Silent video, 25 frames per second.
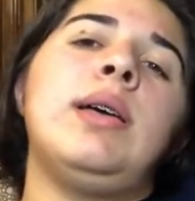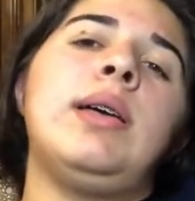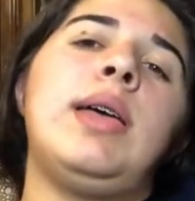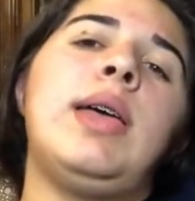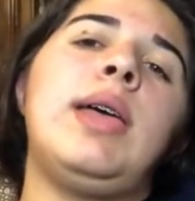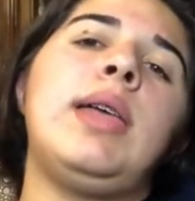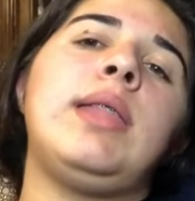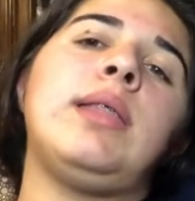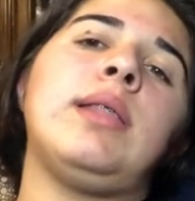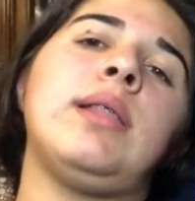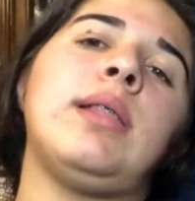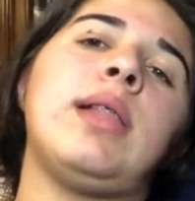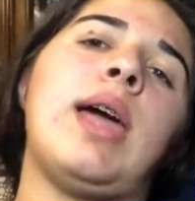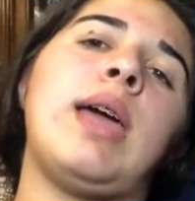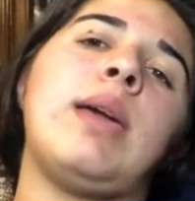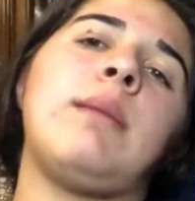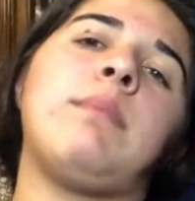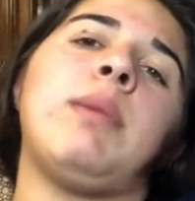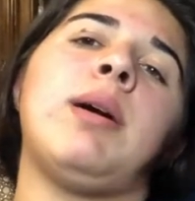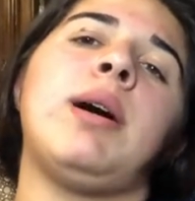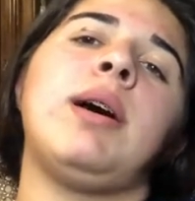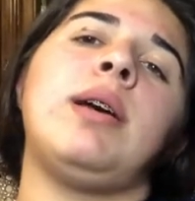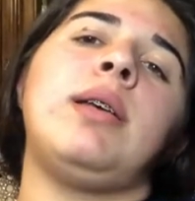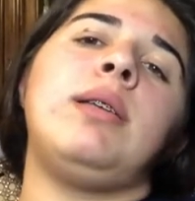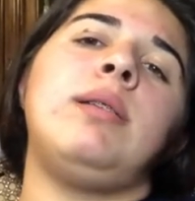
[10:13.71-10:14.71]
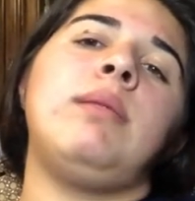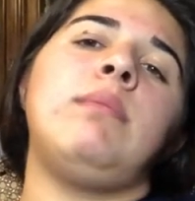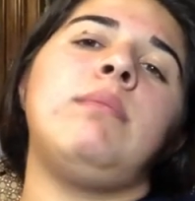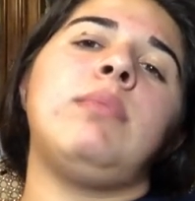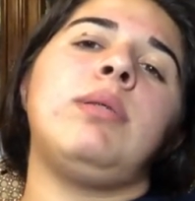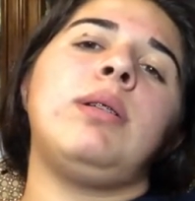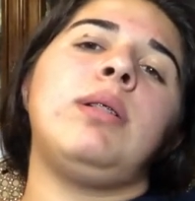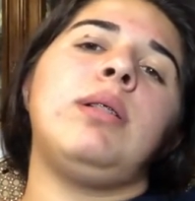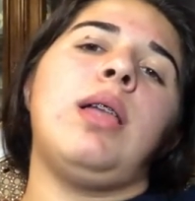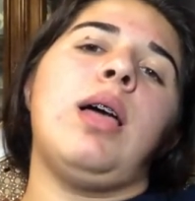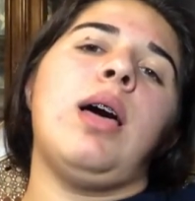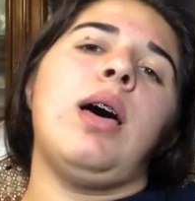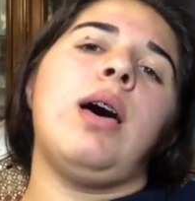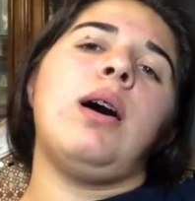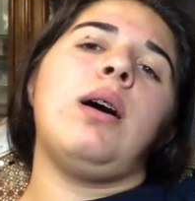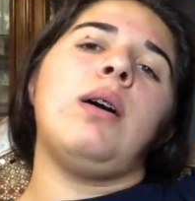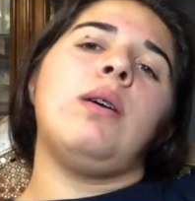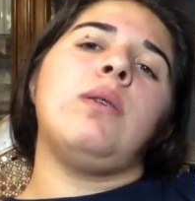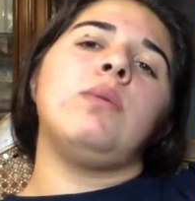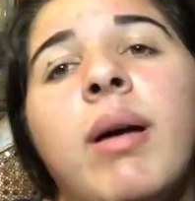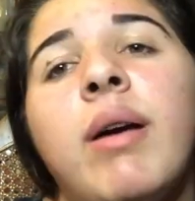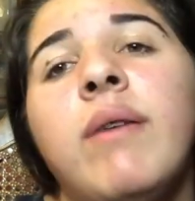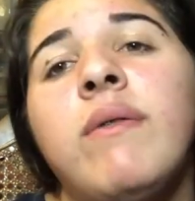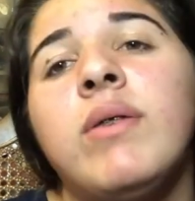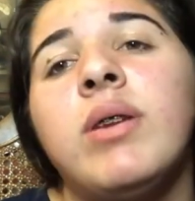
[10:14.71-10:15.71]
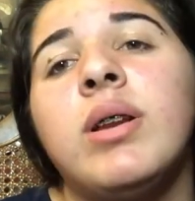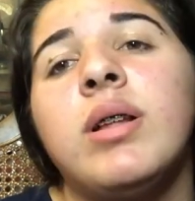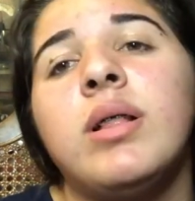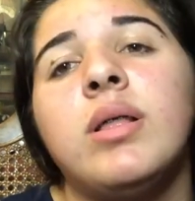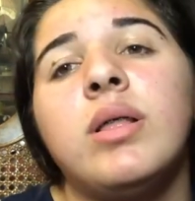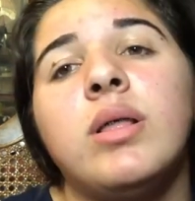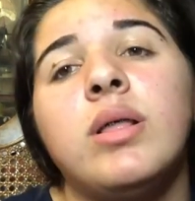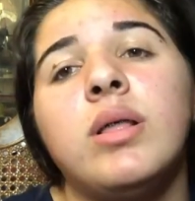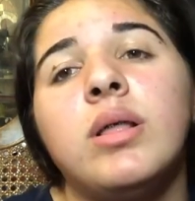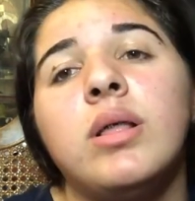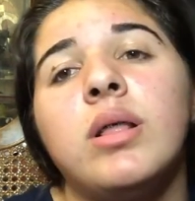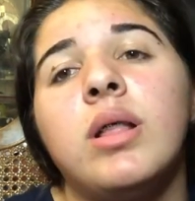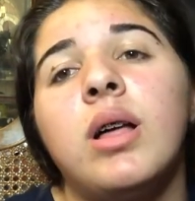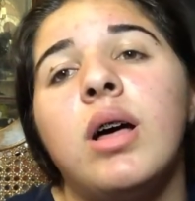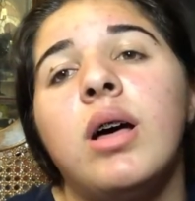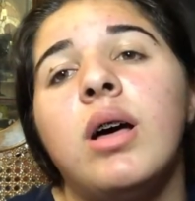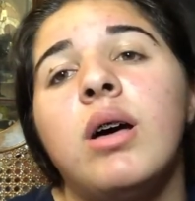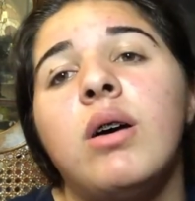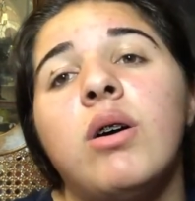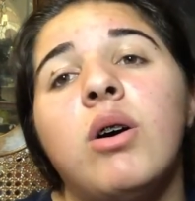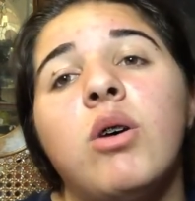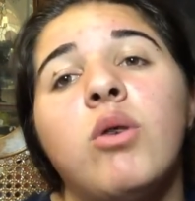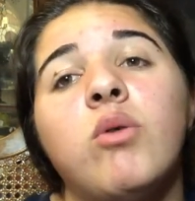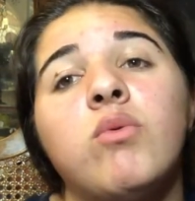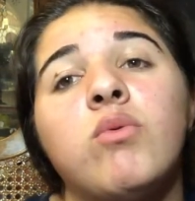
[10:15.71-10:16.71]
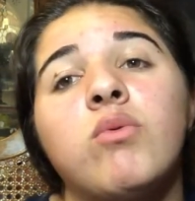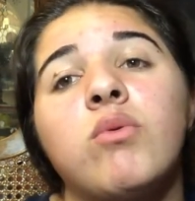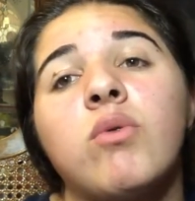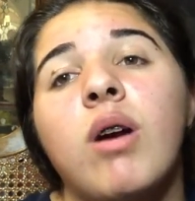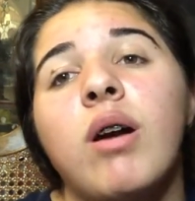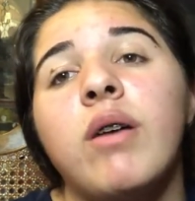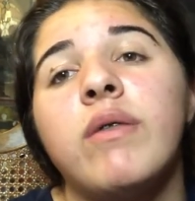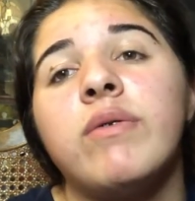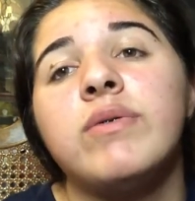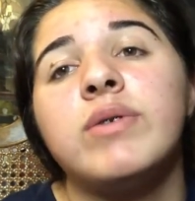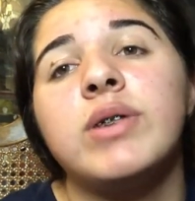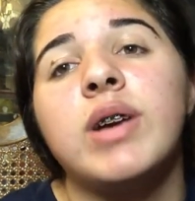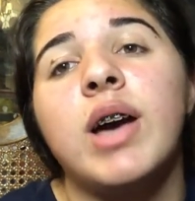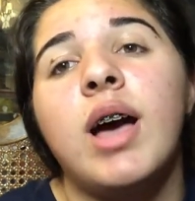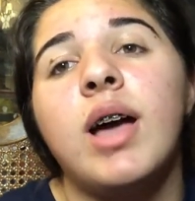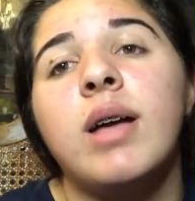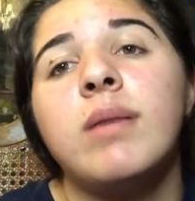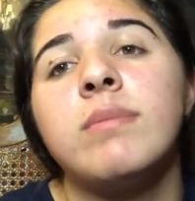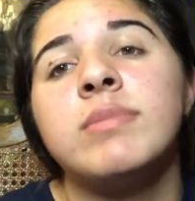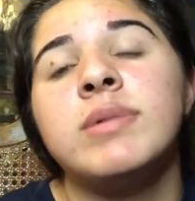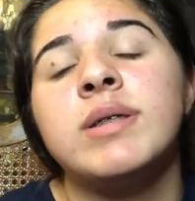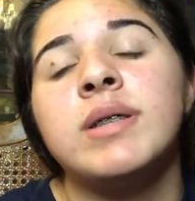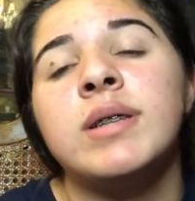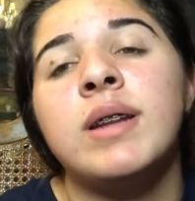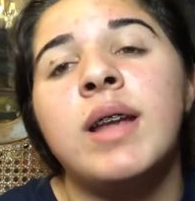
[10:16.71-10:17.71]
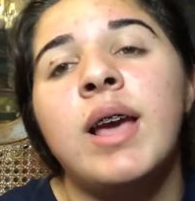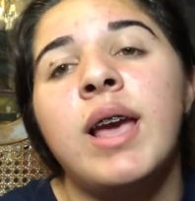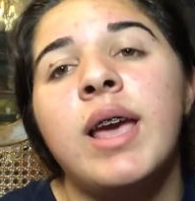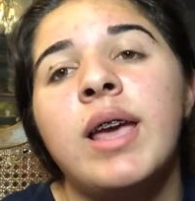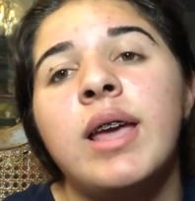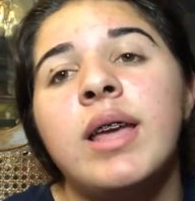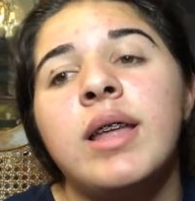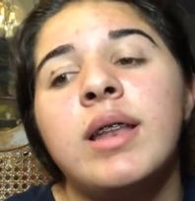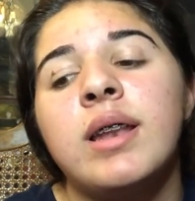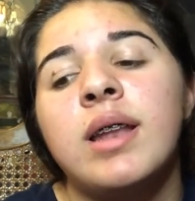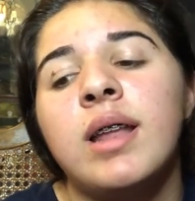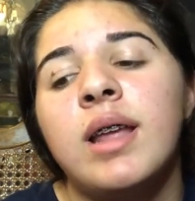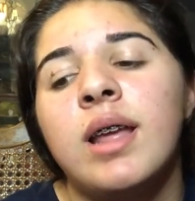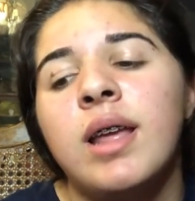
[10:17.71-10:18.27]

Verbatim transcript: Hit the like button below. Having a, a rough time tonight.